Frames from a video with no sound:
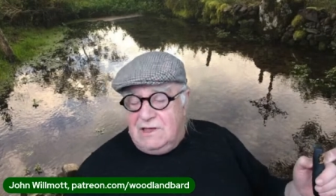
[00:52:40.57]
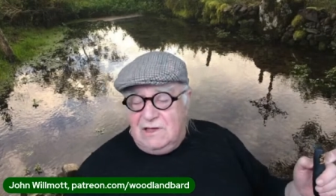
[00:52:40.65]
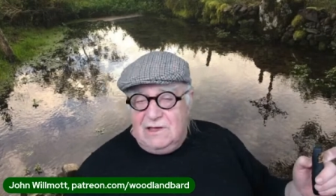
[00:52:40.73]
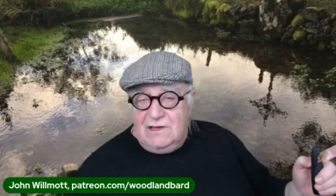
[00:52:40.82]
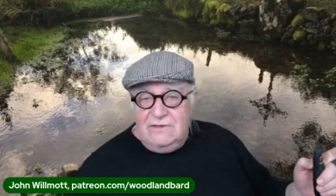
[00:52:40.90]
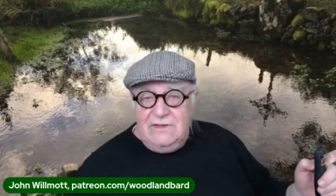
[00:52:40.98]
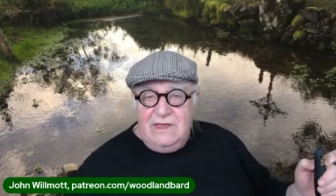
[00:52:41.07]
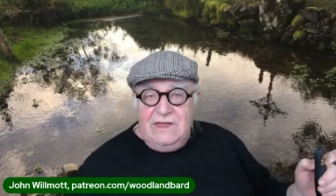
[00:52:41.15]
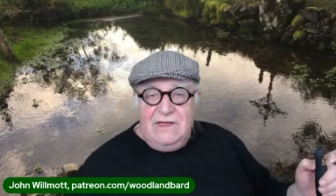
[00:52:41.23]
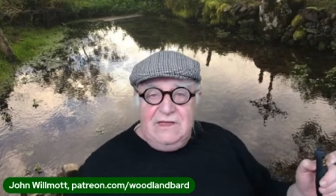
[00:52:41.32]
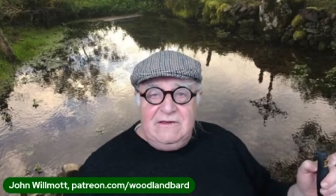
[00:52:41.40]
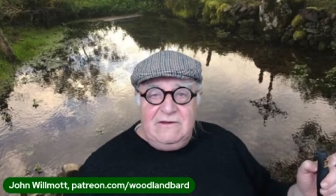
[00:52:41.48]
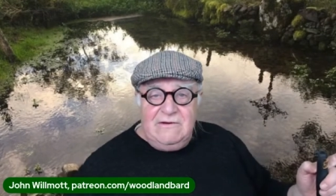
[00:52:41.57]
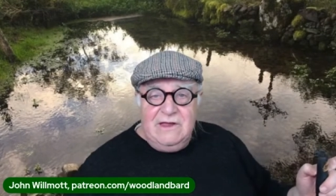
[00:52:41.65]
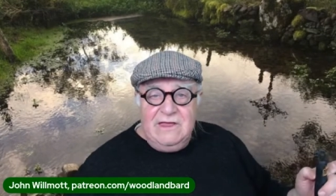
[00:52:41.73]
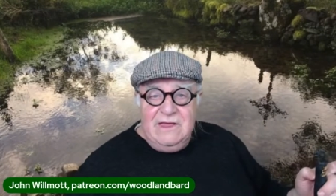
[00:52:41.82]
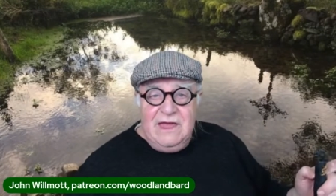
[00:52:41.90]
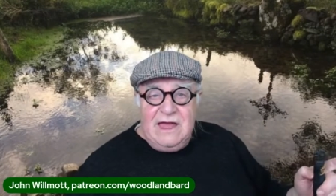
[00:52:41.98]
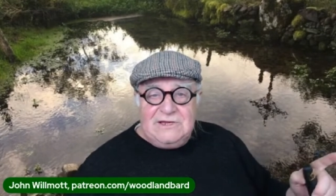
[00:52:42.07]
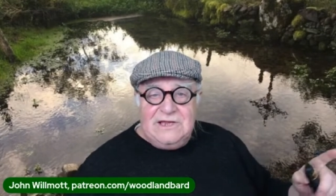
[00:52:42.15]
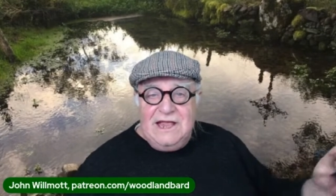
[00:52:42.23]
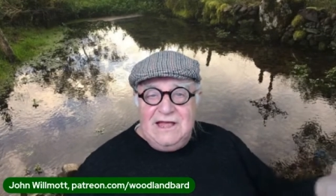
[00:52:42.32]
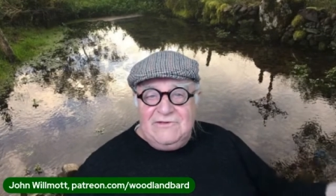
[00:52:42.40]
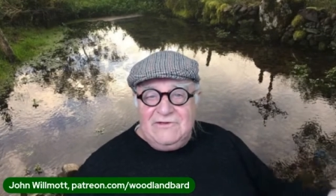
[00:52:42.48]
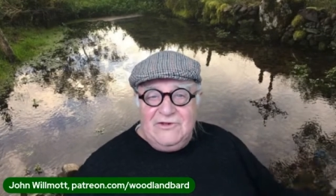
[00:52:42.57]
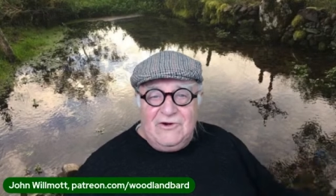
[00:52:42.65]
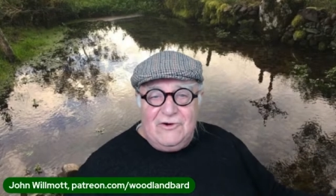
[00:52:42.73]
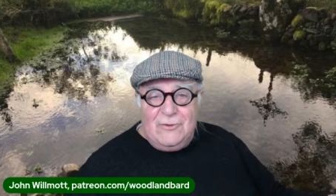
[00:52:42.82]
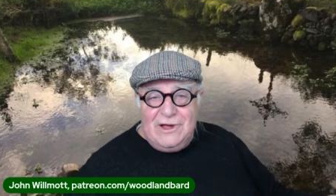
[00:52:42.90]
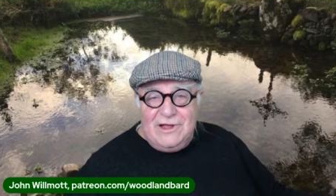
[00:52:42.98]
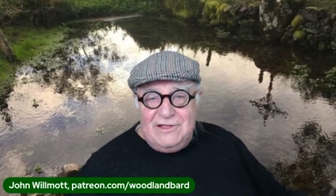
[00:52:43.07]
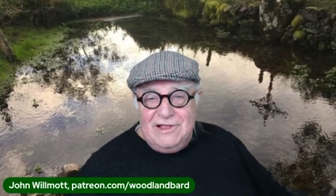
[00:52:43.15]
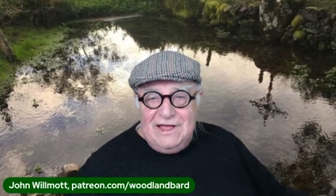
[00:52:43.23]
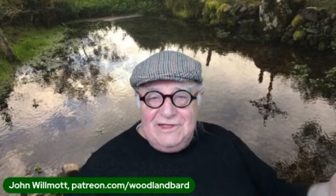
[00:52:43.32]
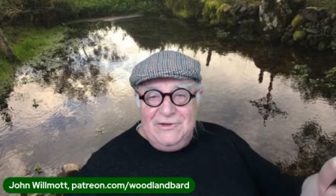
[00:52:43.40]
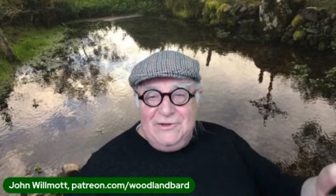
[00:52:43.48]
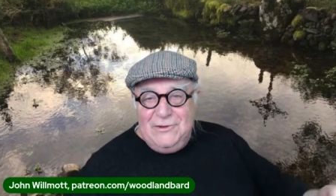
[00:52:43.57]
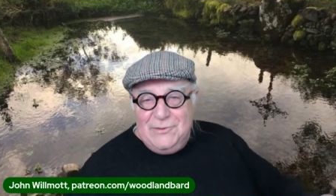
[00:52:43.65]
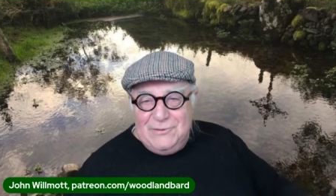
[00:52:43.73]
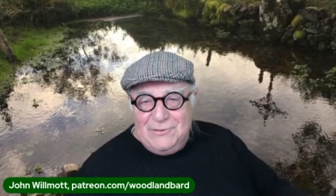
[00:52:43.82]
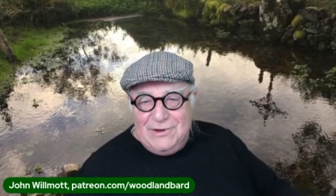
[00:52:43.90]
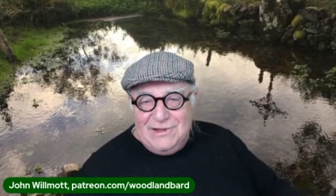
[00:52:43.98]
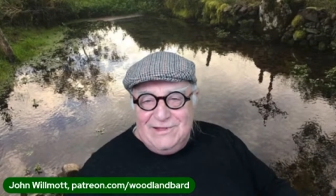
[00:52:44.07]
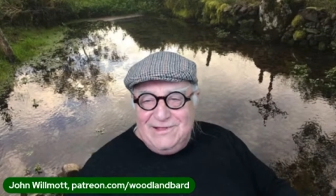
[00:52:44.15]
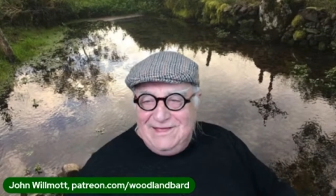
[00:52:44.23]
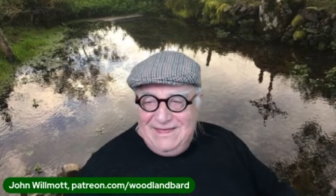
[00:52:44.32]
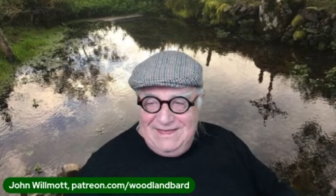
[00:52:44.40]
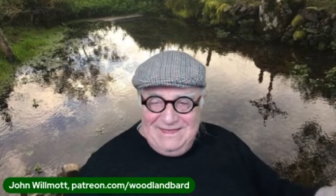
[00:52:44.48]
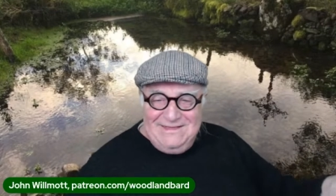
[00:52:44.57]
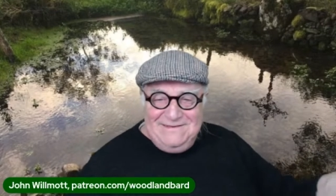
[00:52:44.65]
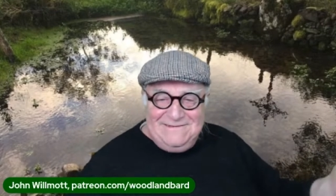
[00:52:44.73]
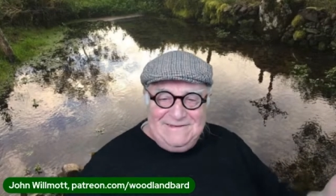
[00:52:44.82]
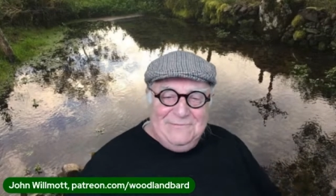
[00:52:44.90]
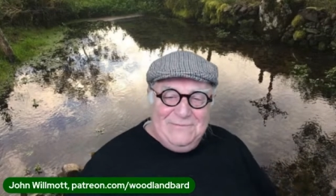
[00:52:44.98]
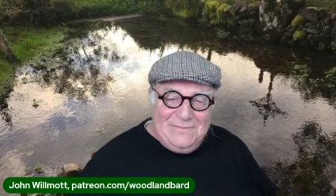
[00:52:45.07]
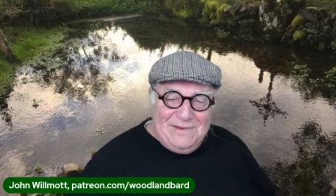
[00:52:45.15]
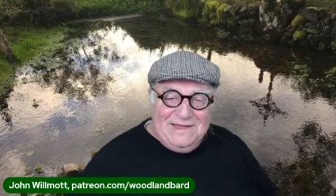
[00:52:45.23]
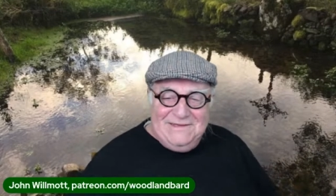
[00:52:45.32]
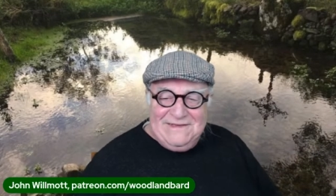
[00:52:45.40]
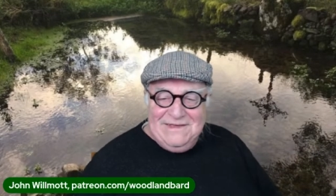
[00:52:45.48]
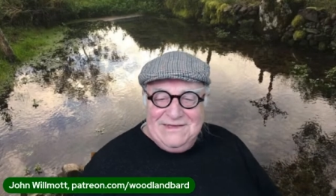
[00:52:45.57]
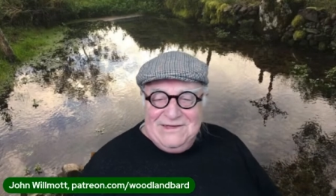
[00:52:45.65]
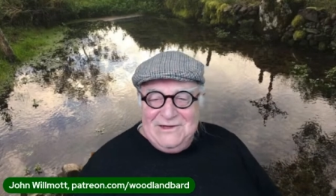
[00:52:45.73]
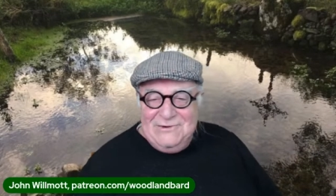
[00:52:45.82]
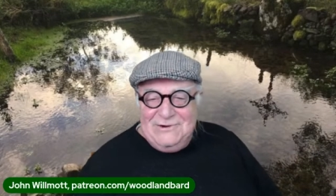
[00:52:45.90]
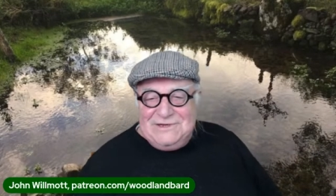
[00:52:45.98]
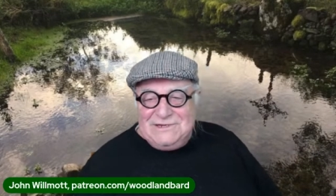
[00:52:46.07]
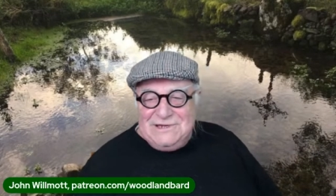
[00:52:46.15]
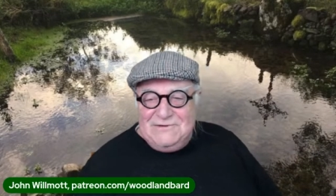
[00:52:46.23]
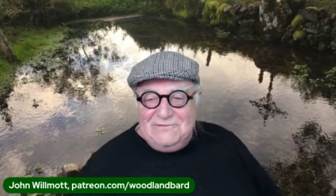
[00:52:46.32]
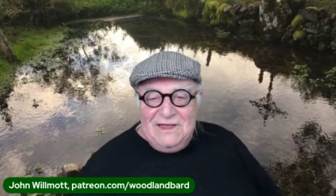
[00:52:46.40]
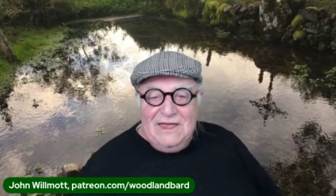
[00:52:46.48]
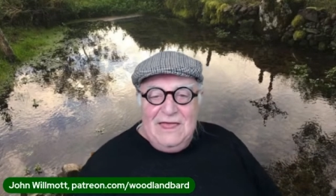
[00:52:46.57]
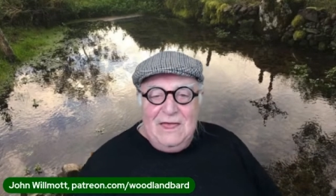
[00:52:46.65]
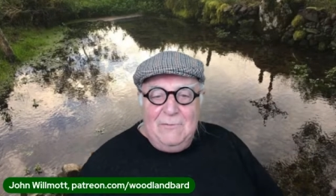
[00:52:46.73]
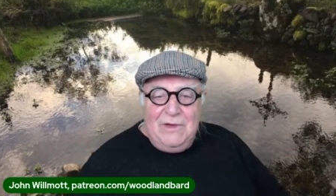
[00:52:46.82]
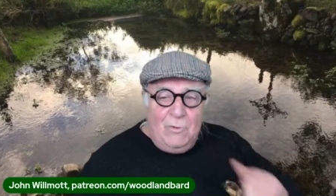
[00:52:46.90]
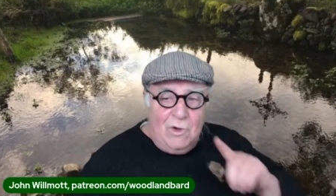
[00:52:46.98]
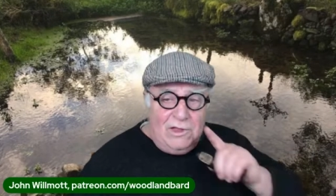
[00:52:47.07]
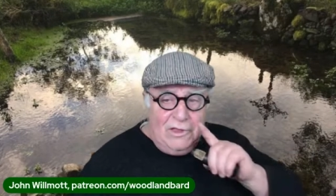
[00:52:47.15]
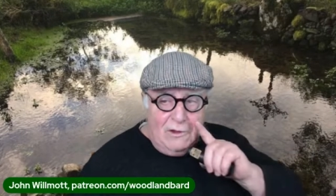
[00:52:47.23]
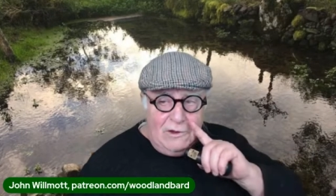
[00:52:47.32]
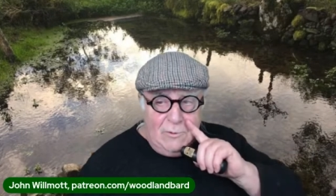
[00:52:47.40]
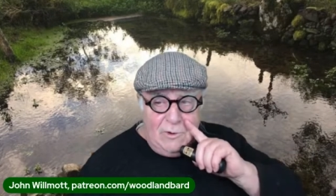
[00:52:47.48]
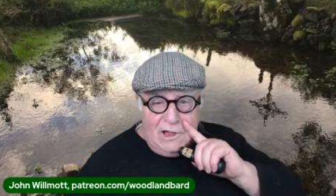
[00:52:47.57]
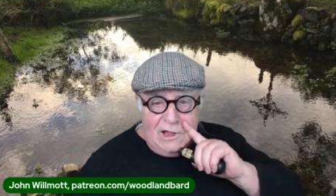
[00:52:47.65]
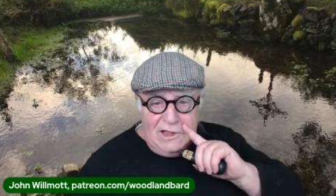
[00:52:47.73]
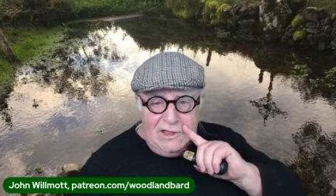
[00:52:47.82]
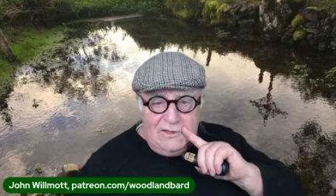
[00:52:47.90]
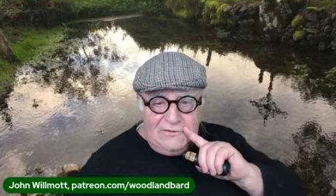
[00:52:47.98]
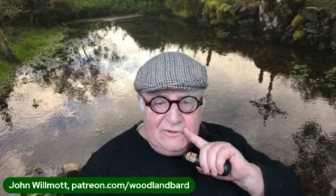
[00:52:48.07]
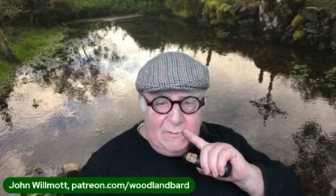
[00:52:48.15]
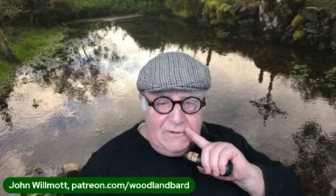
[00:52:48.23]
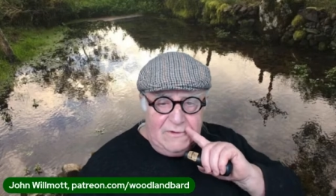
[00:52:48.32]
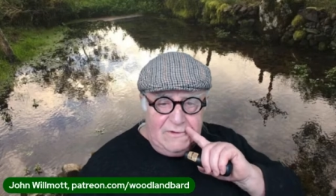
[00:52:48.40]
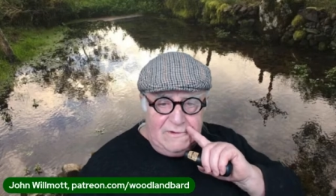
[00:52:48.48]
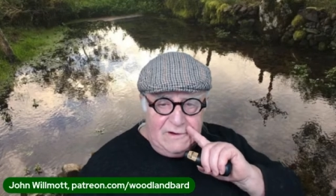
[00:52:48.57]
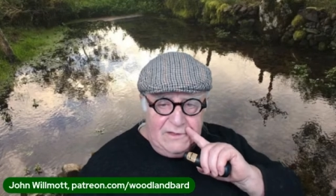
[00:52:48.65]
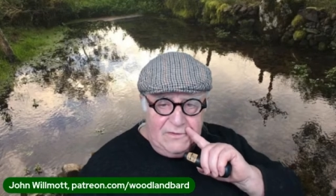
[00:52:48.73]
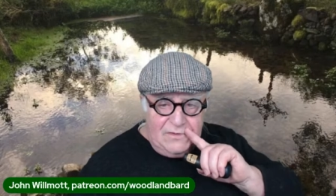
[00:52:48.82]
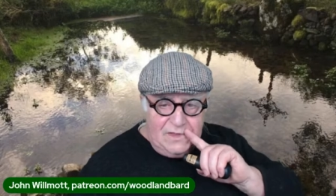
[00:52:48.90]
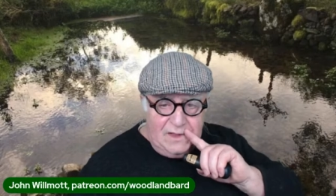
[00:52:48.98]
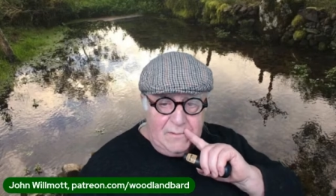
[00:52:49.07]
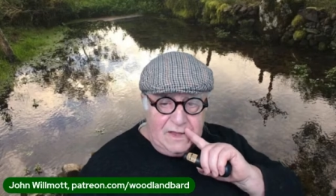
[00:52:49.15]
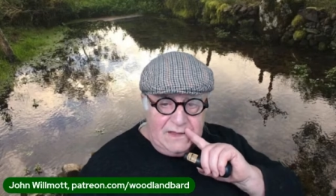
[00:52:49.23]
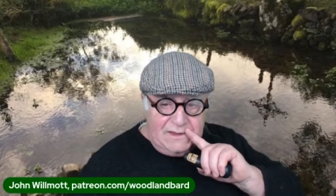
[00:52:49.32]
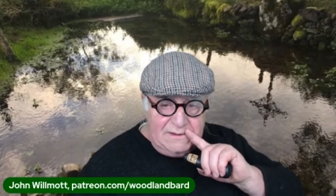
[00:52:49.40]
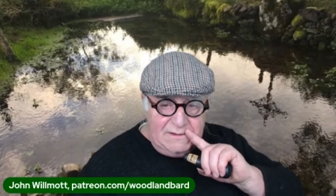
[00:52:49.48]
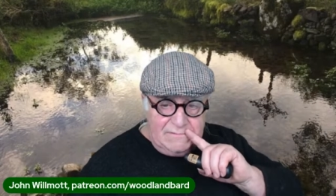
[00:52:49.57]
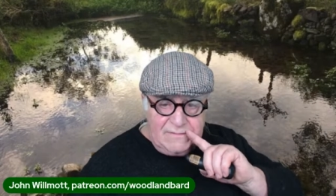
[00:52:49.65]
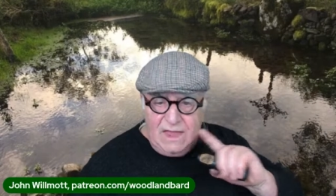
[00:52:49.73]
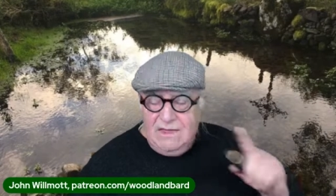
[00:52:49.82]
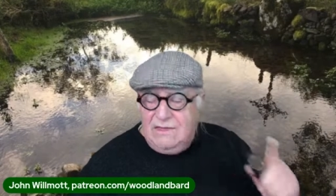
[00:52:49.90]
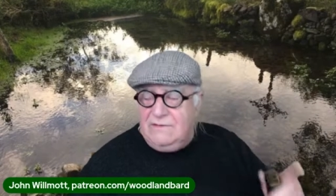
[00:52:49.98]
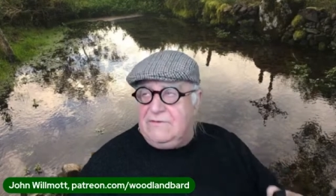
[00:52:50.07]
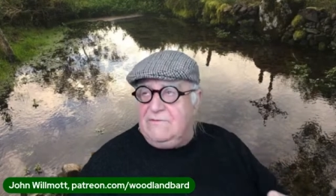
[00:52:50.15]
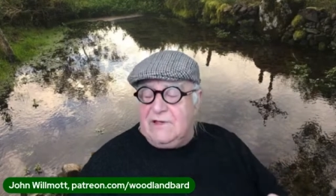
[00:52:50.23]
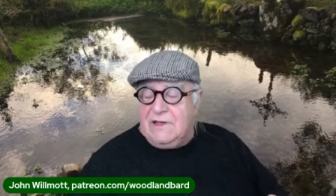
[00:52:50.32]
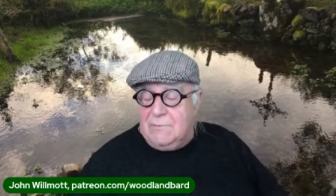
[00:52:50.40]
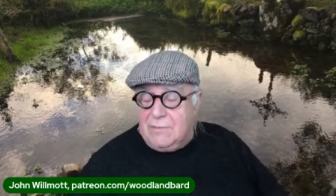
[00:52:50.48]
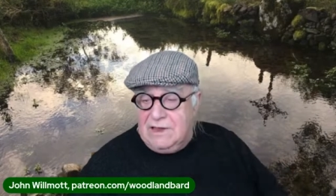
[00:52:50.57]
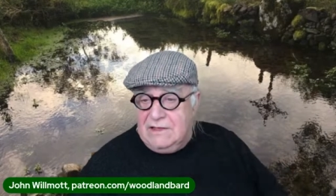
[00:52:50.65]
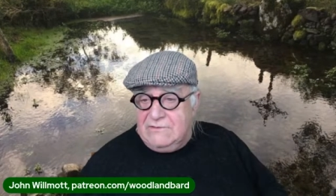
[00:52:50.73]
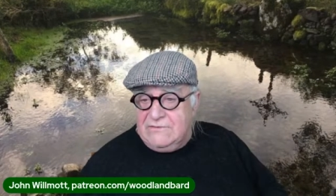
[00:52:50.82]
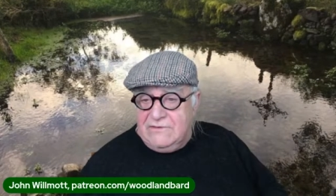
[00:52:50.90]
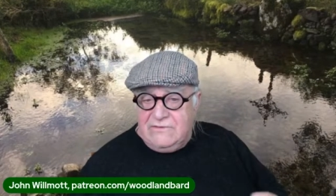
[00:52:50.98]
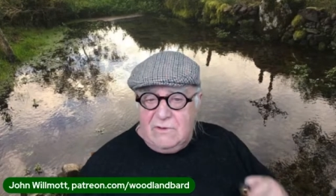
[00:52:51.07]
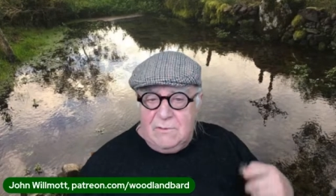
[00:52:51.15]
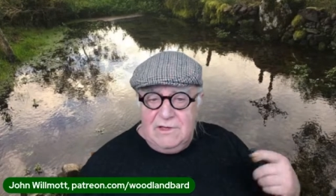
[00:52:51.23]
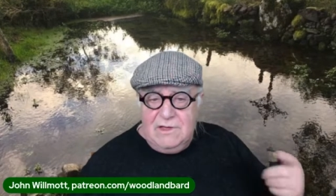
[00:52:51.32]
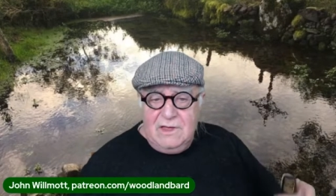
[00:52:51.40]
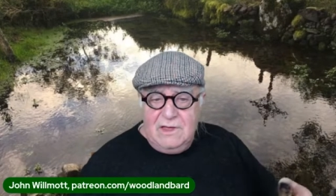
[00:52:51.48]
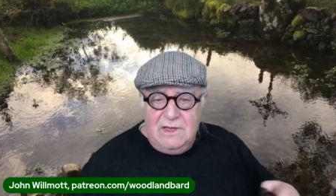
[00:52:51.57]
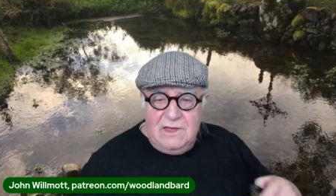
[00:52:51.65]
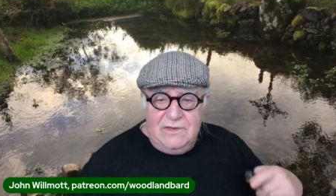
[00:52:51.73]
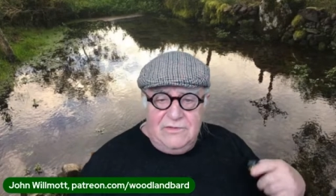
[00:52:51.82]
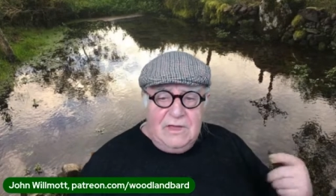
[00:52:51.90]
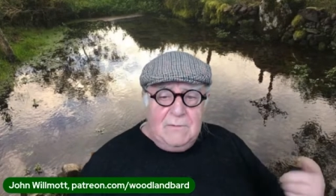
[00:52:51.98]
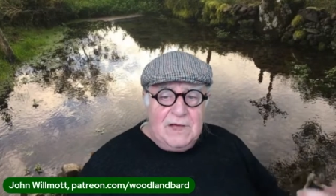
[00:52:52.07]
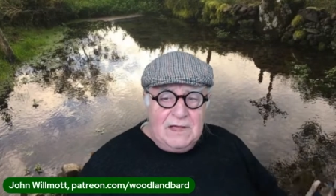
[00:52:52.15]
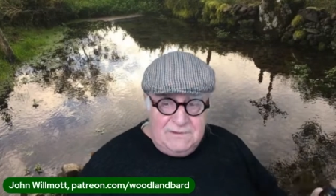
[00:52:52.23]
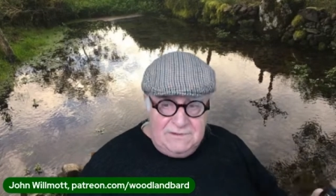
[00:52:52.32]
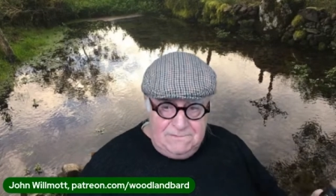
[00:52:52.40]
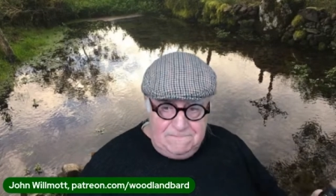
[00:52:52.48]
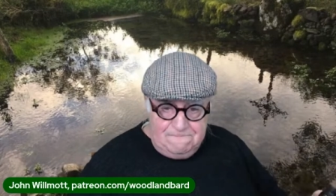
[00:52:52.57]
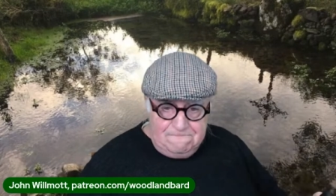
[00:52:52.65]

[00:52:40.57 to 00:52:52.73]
uh, near here. It actually has a dog well and a human well in the same place, which is lovely. But one holy well, uh, Tober uh, Theobat, uh, let's see if I can pronounce it, Tober Theobaton,